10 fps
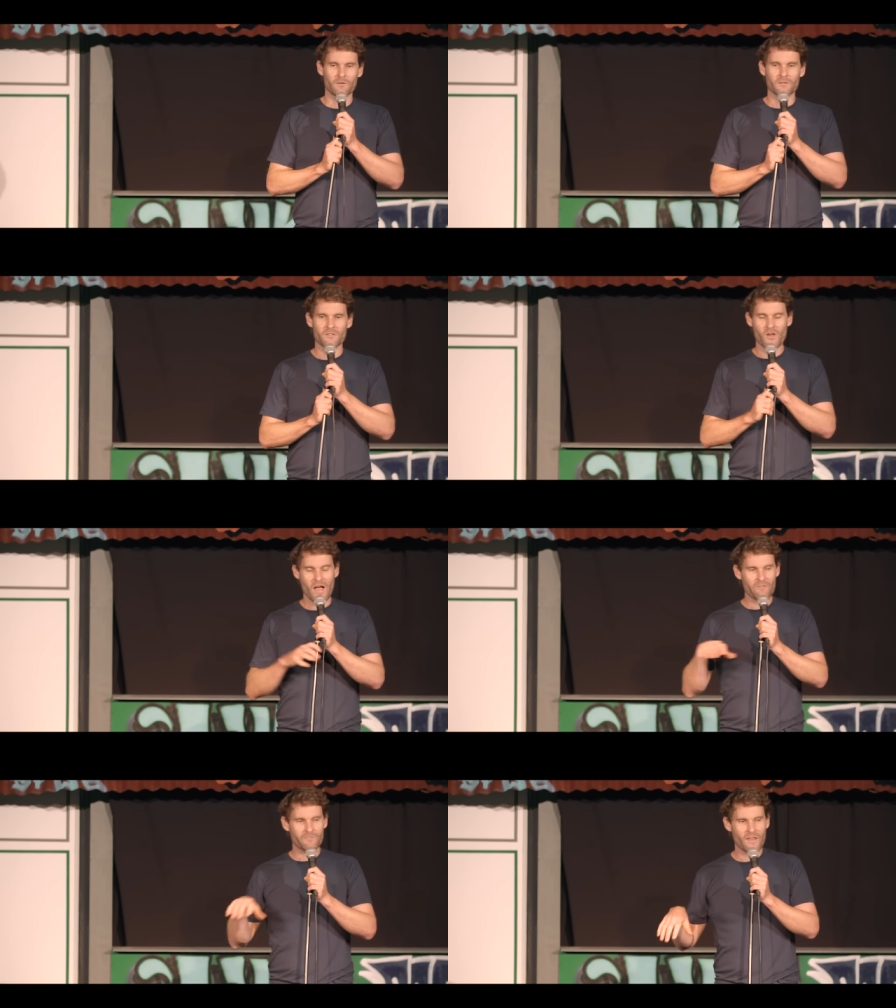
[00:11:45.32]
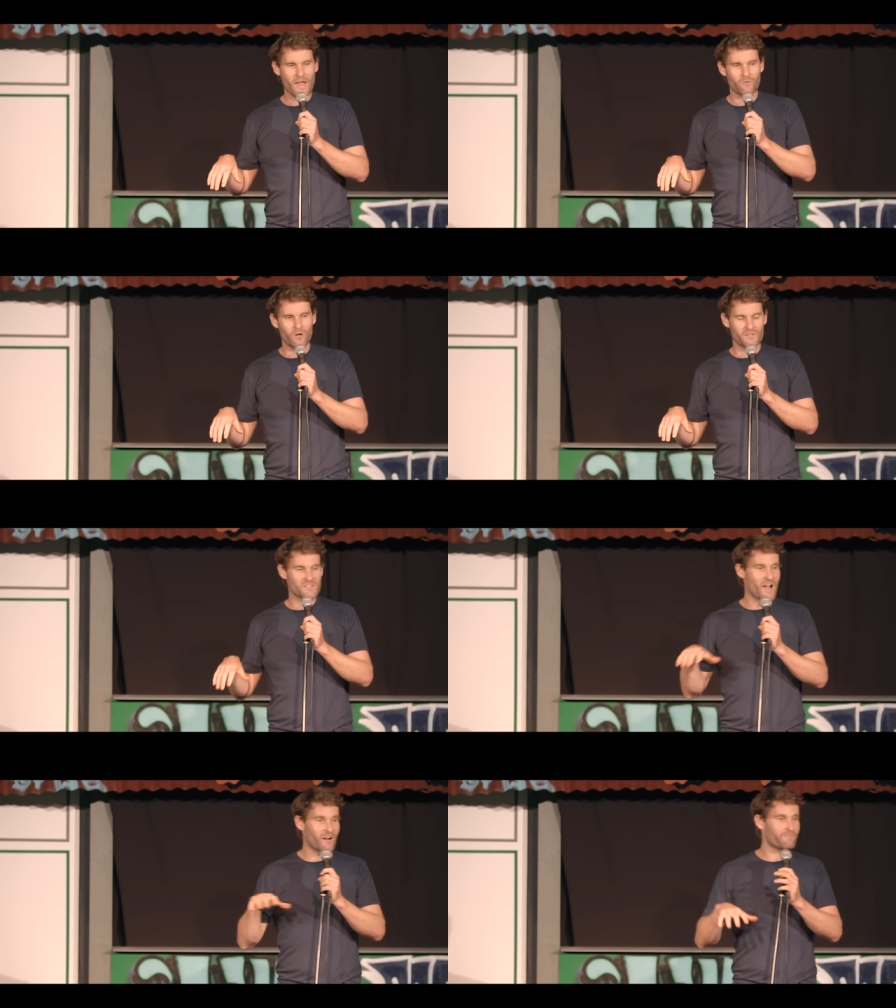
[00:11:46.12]
So after that, right,
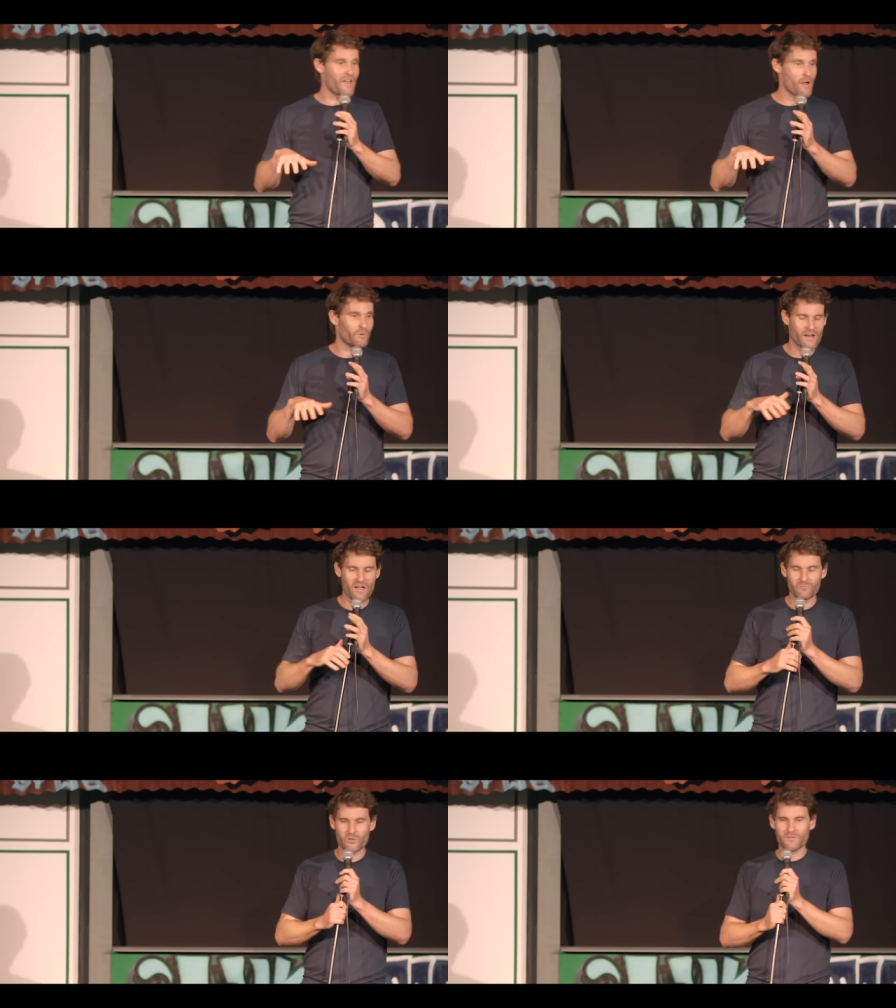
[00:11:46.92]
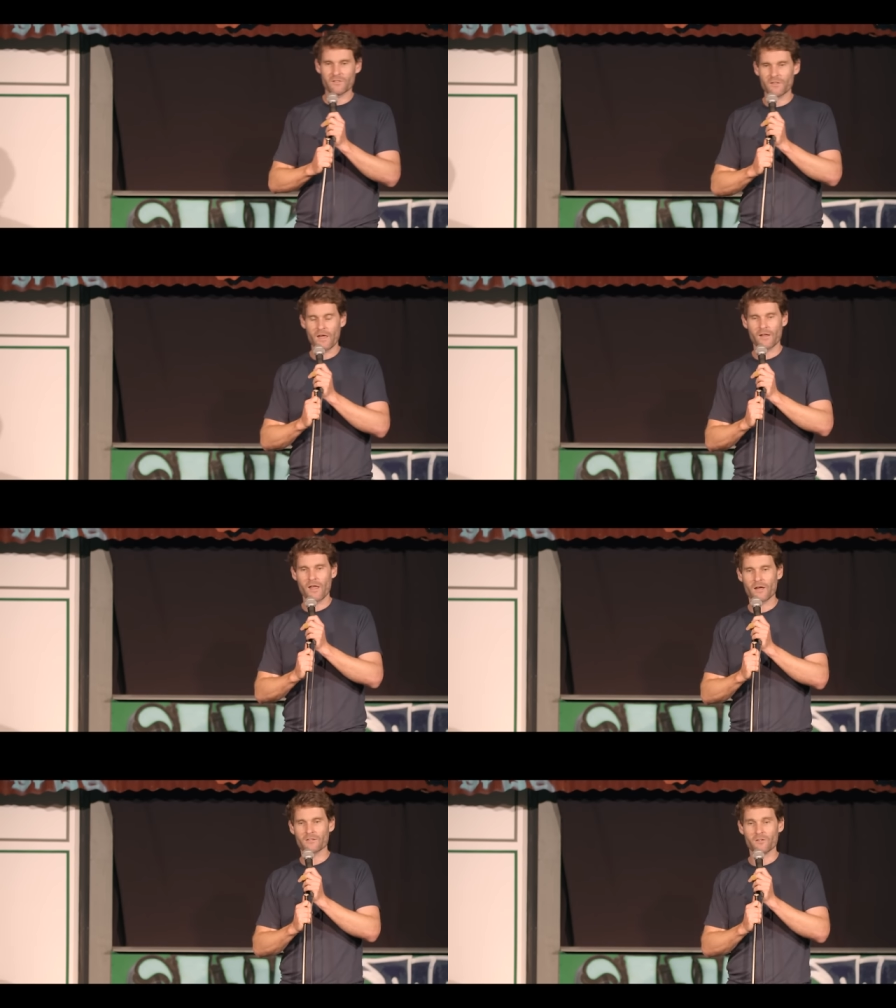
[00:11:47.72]
this young family have moved into that
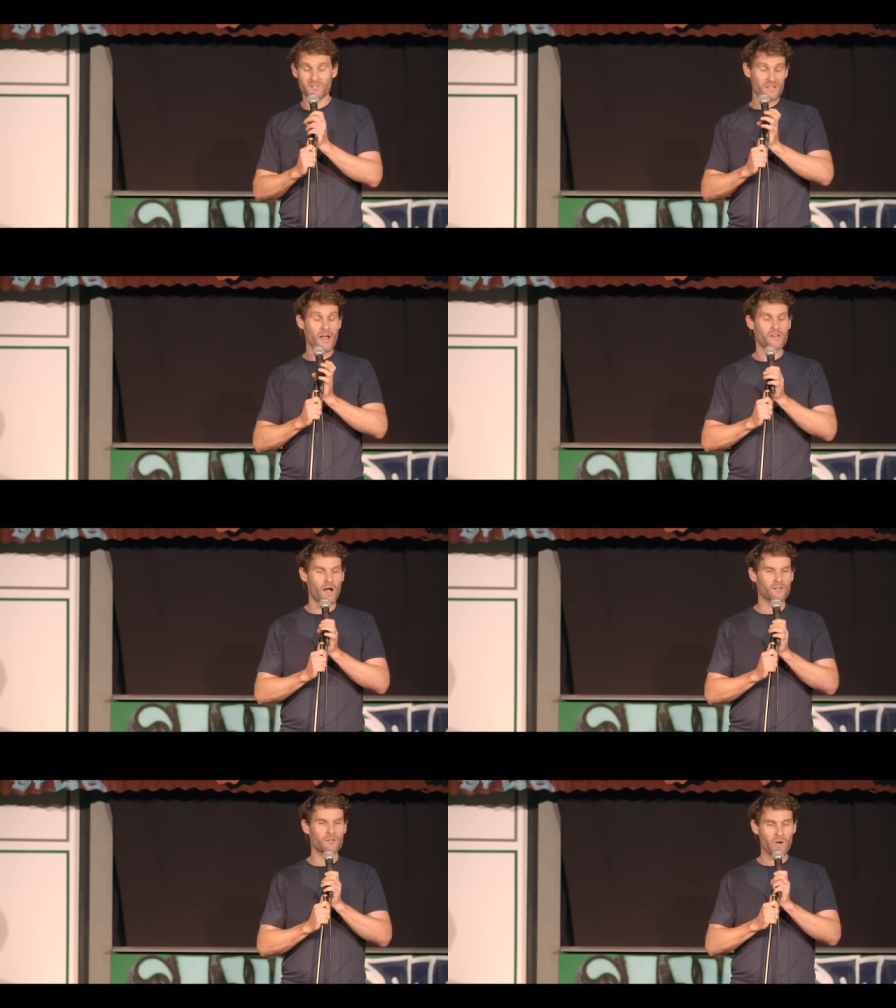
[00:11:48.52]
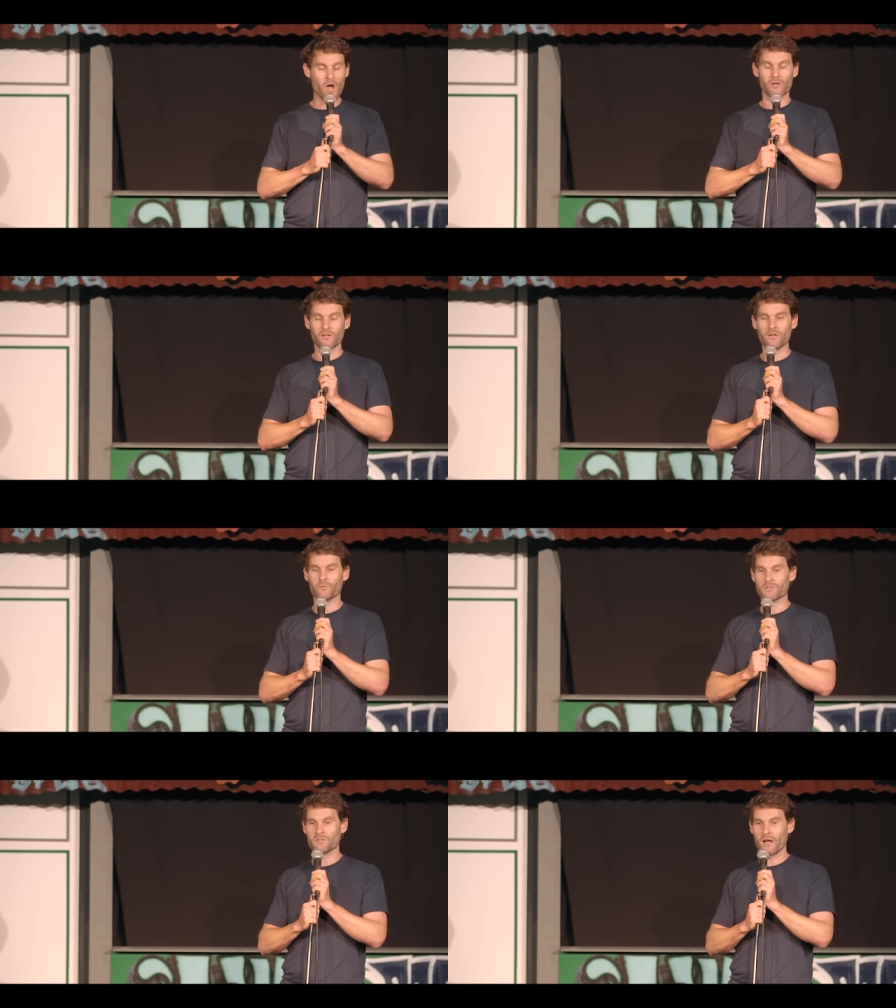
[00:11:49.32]
house. And I say young, the bloke, he
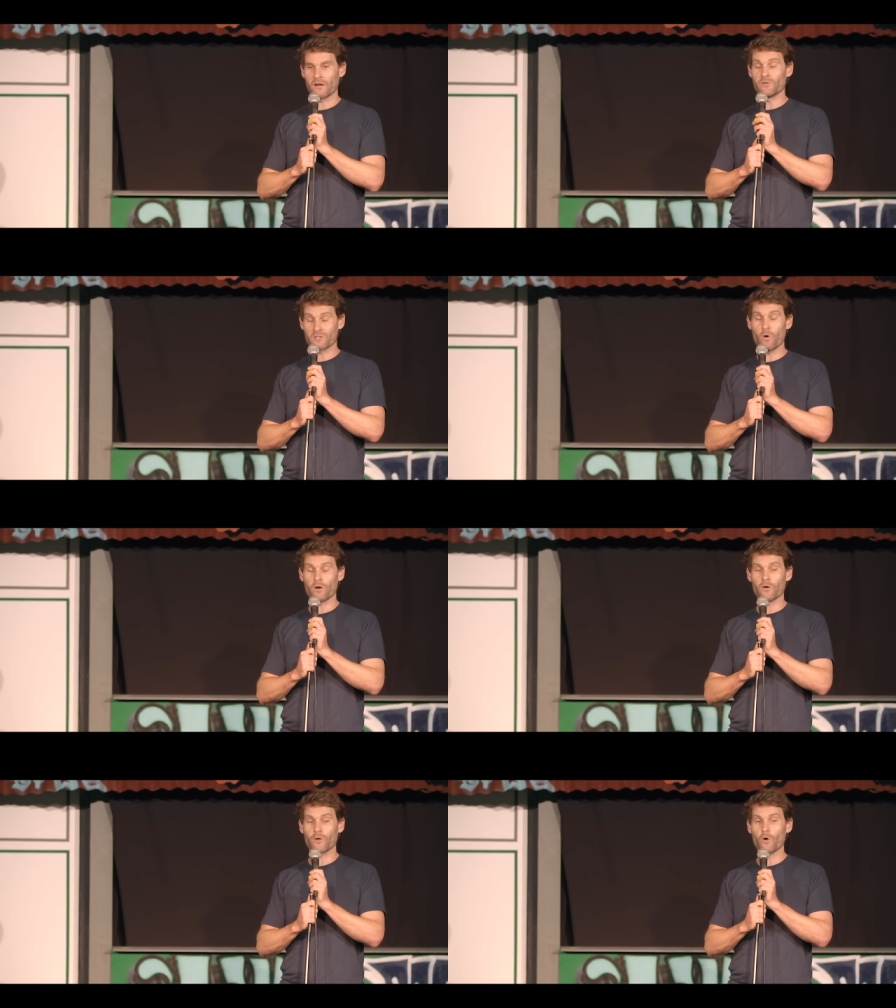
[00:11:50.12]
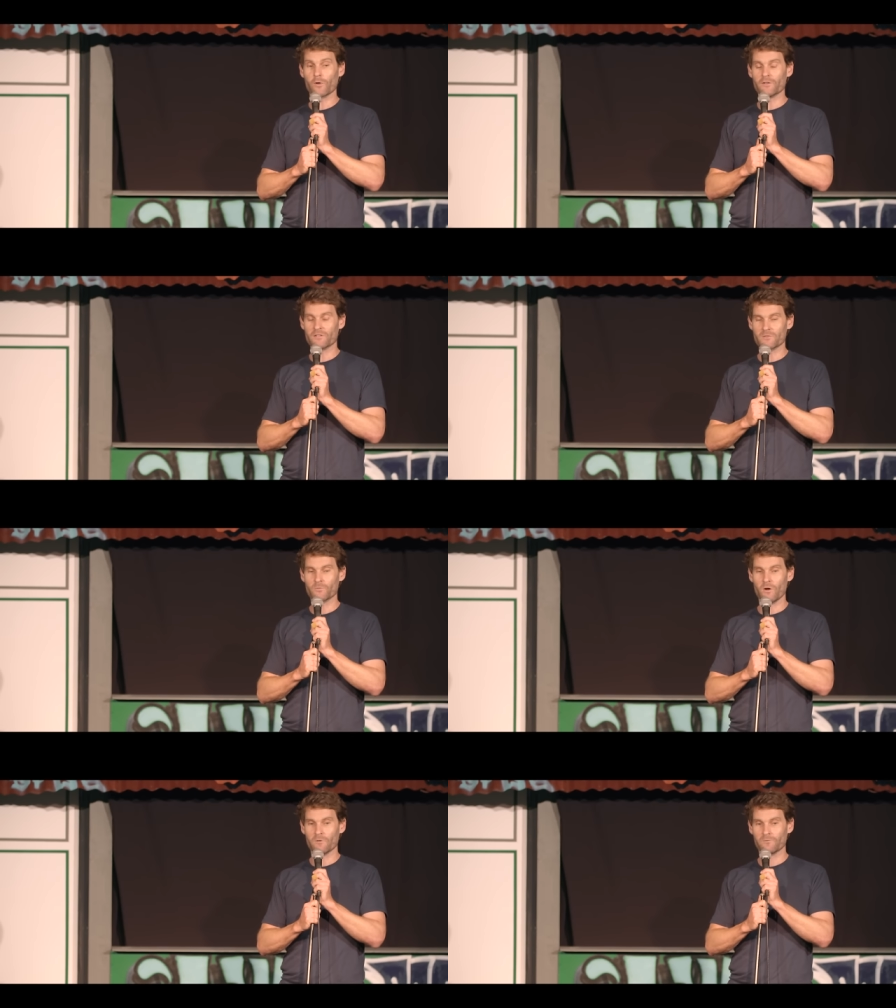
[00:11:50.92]
wasn't young. He was quite a lot older than his
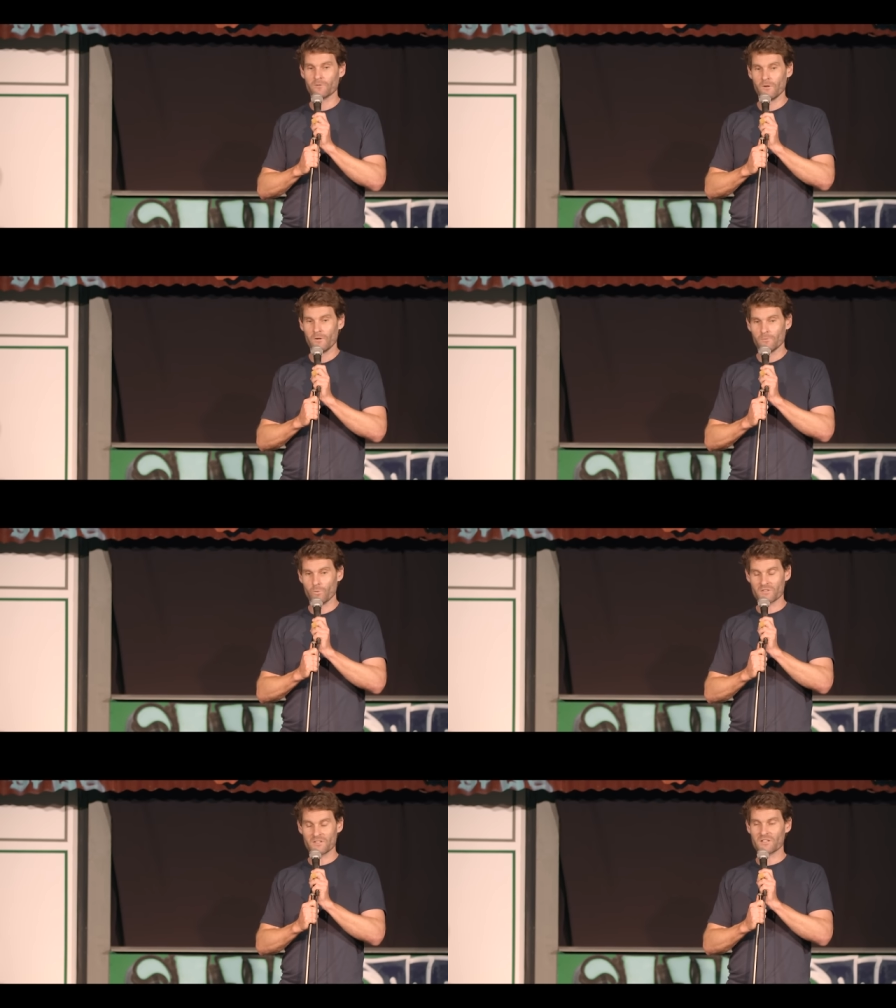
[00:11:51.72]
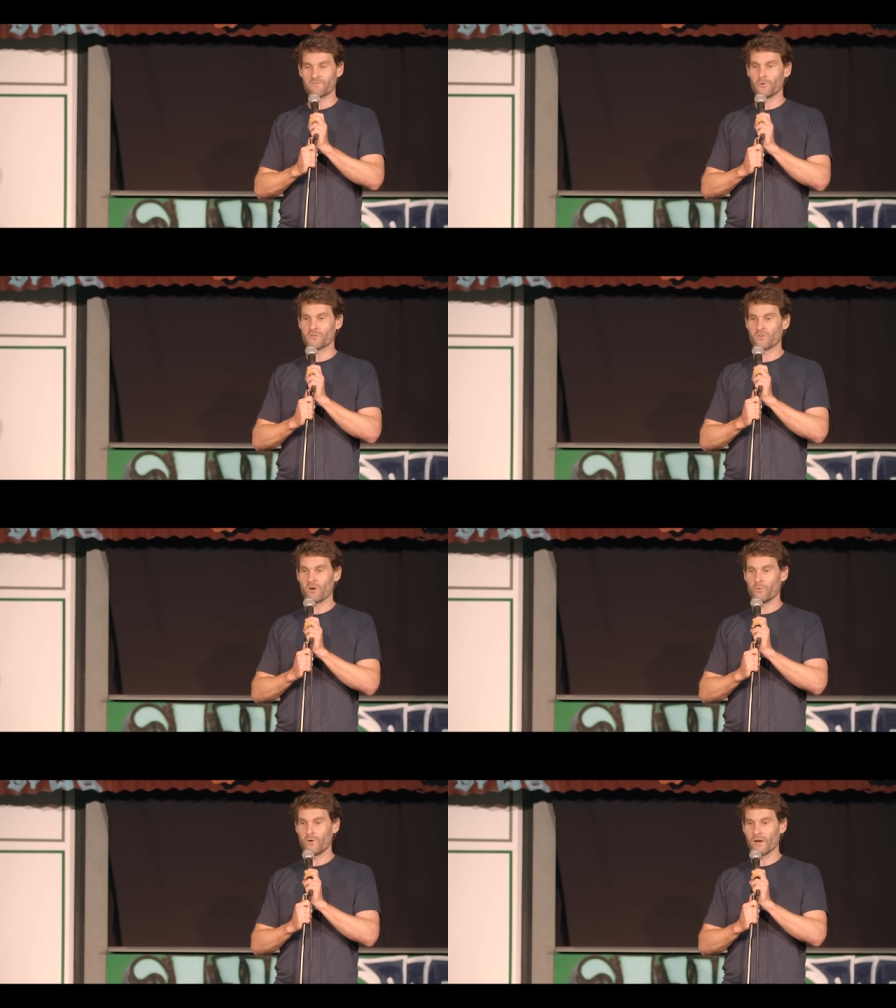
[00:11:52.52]
wife. Wasn't his first
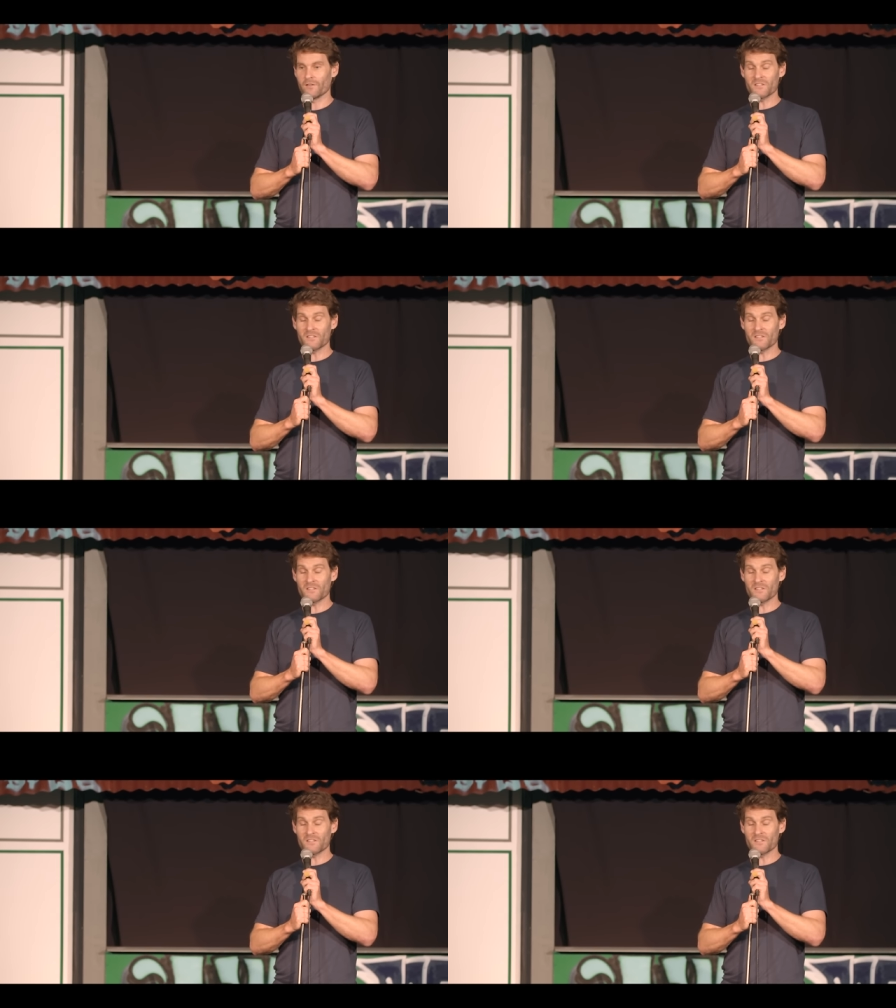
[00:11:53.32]
time around.